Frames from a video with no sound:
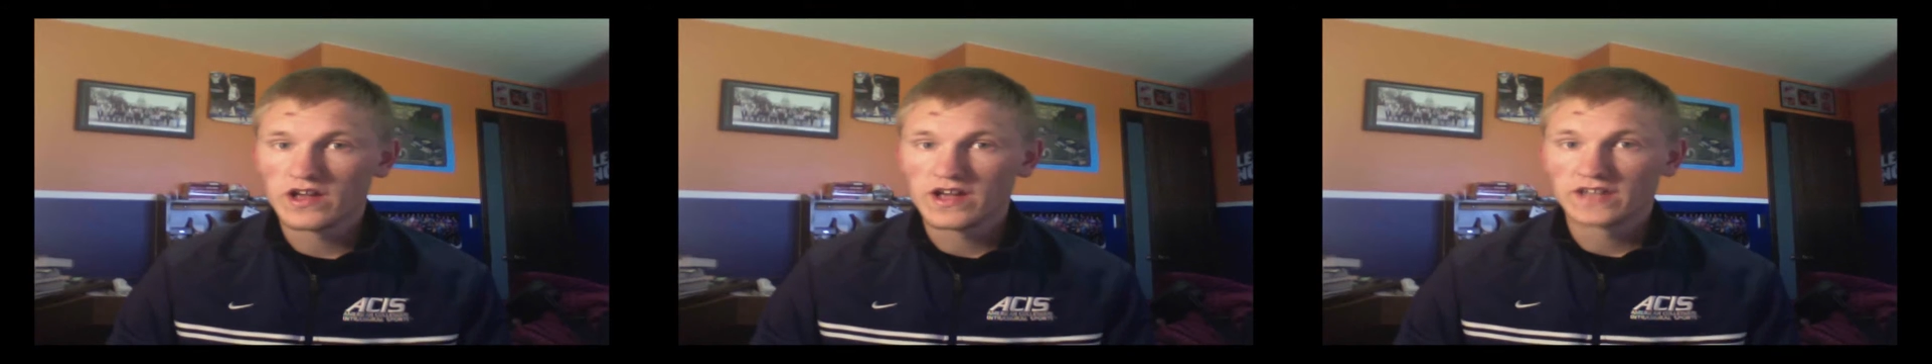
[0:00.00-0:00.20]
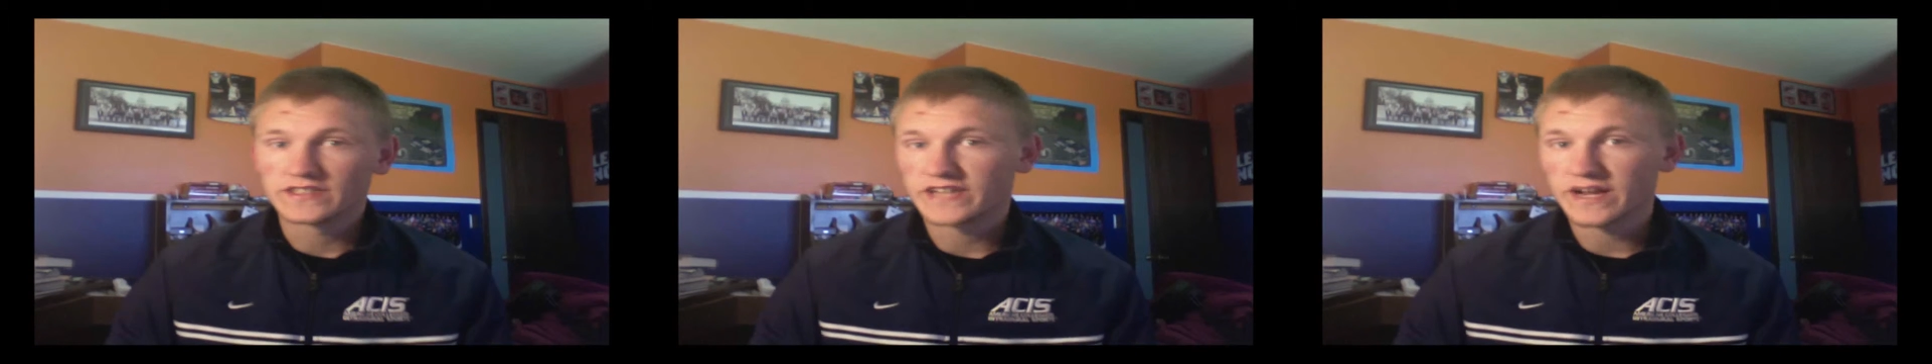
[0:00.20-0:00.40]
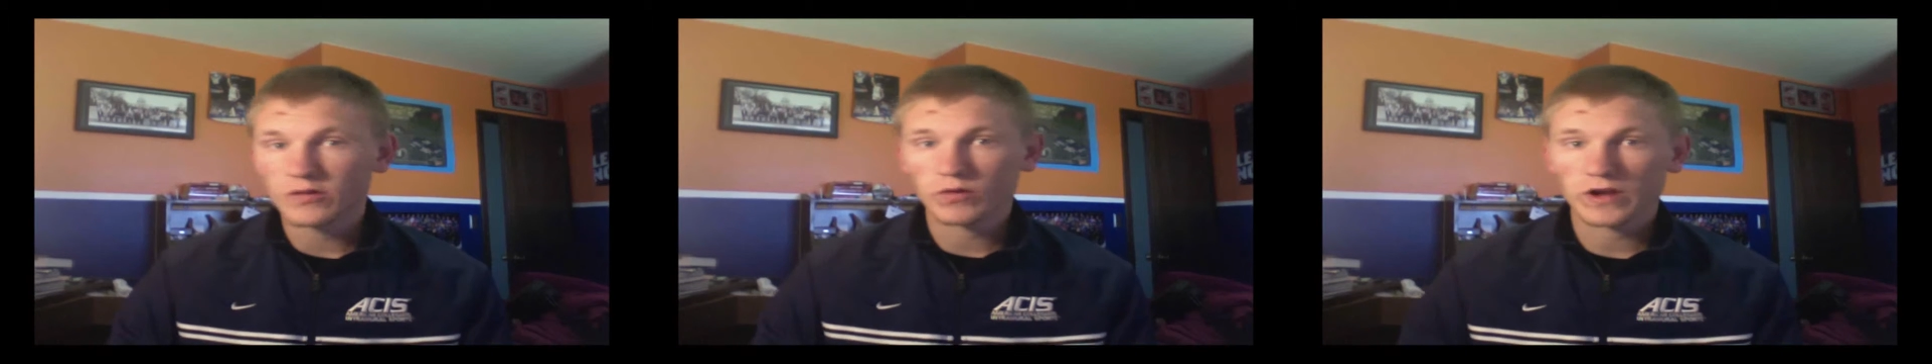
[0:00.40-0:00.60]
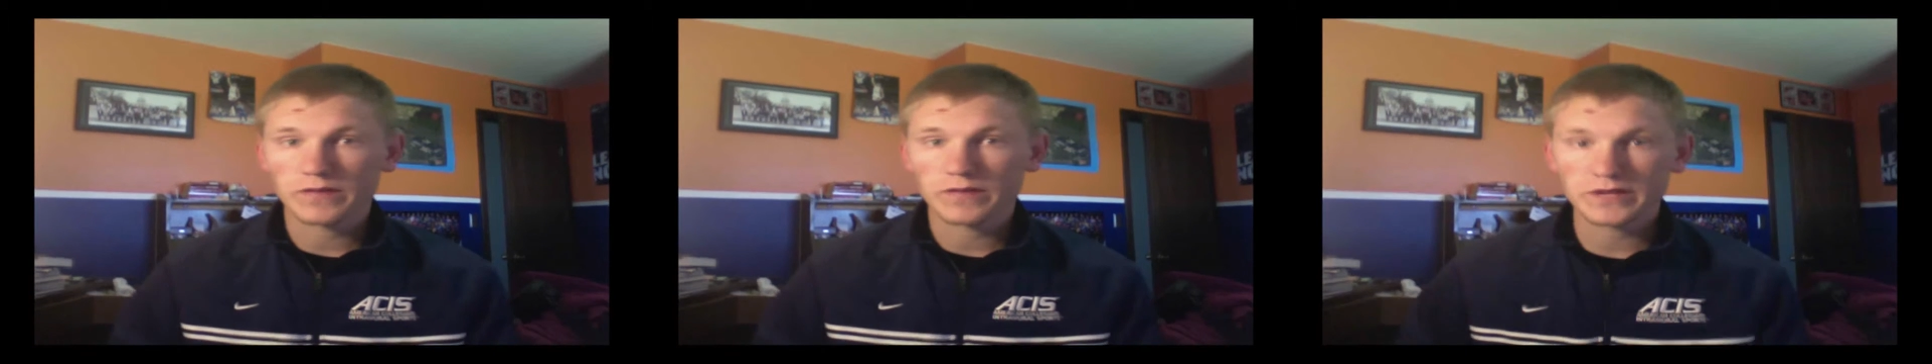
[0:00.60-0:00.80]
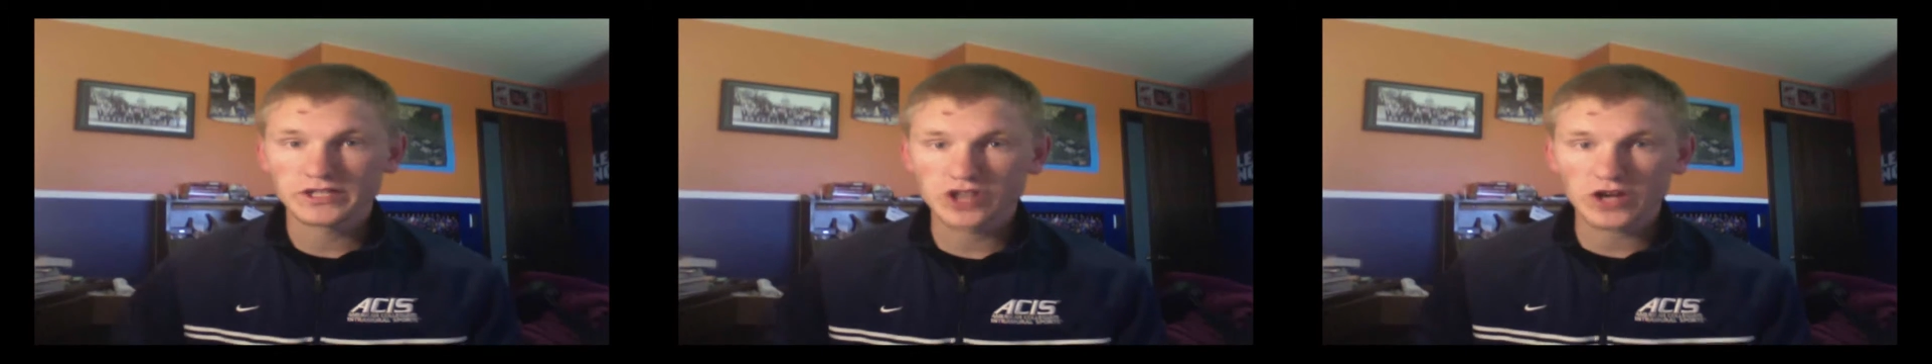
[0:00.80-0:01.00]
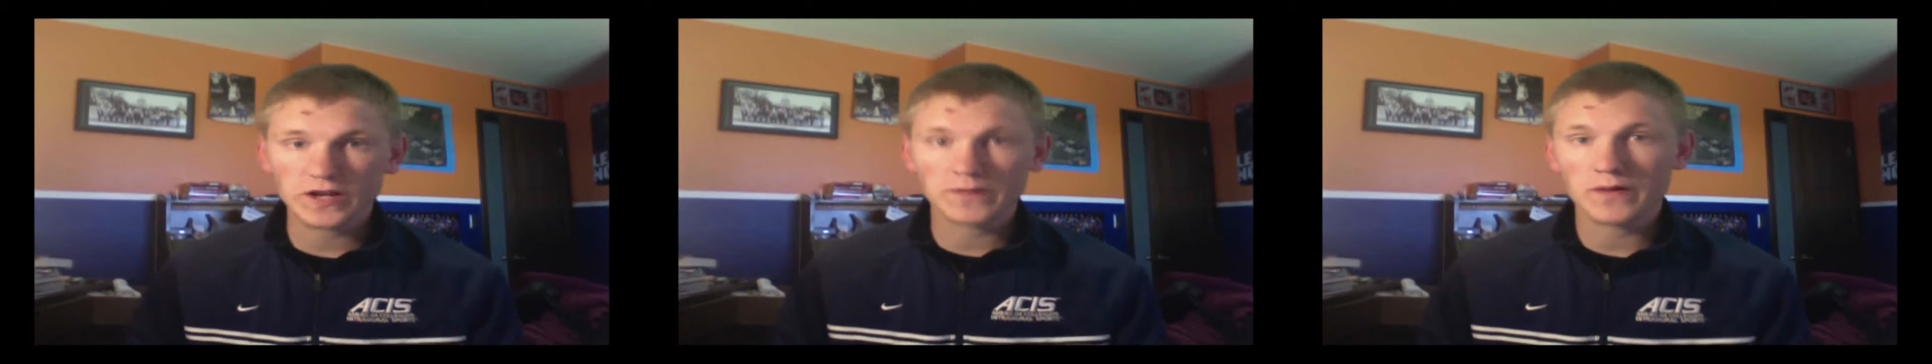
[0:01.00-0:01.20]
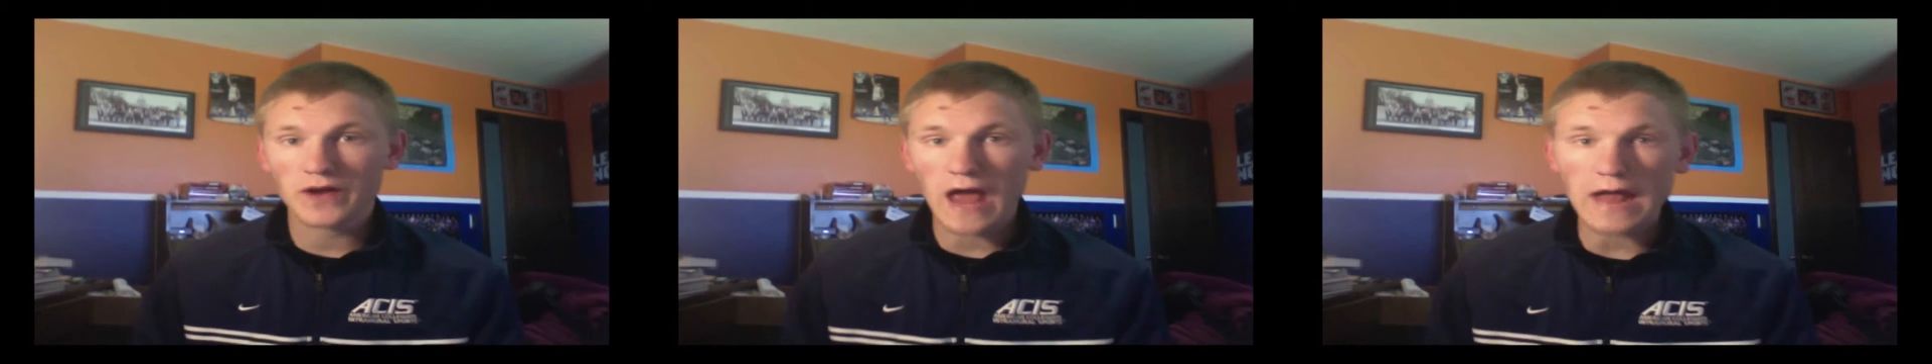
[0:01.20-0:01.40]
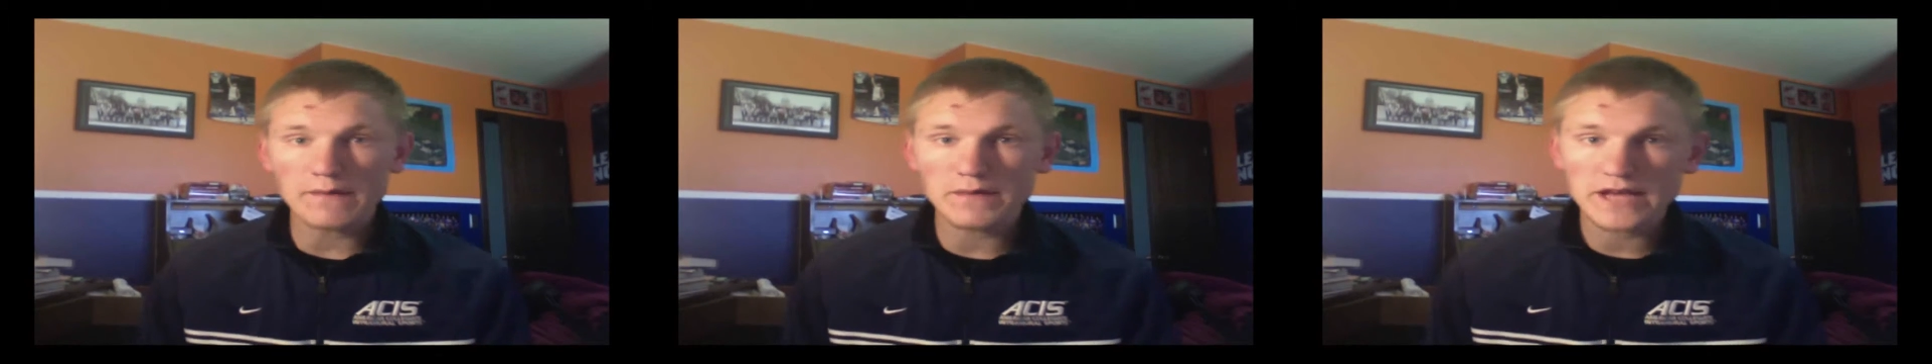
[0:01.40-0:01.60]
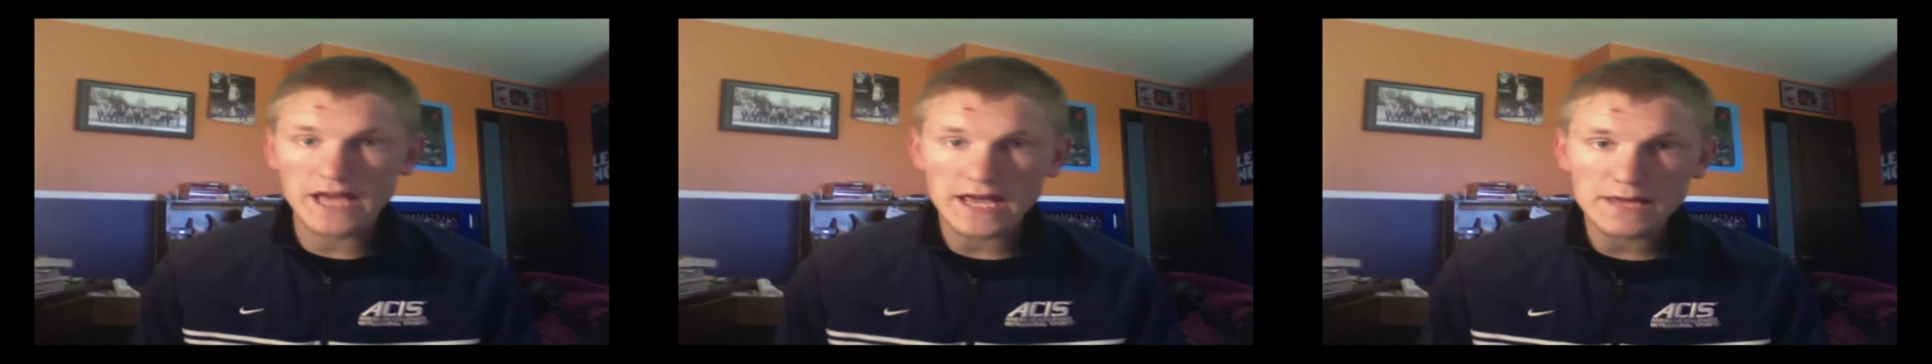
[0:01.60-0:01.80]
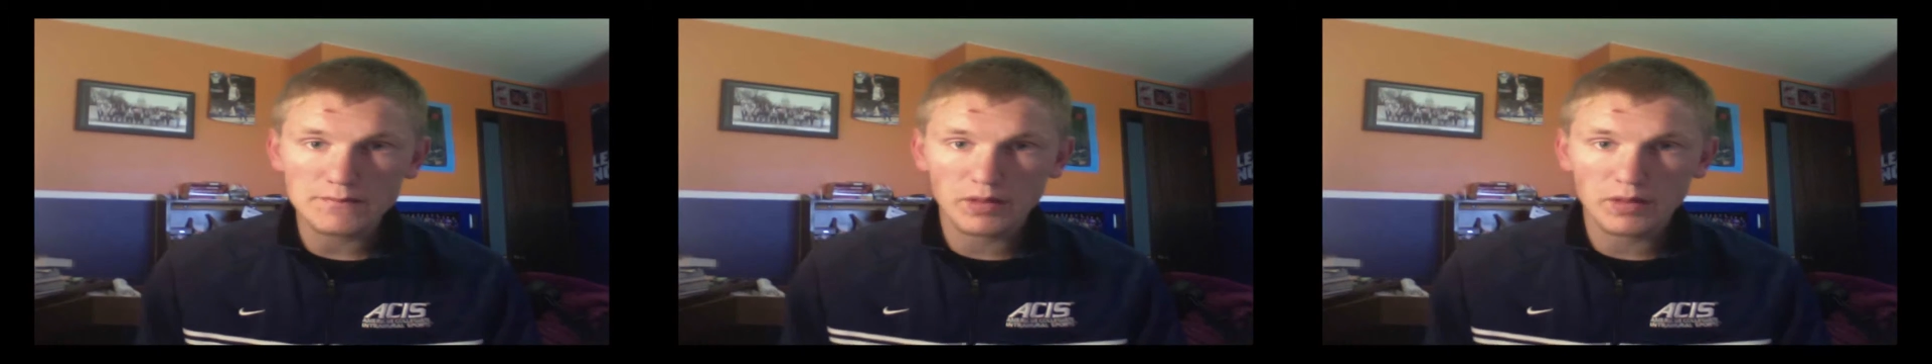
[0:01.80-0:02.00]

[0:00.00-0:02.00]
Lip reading: Today we're going to be talking about NBA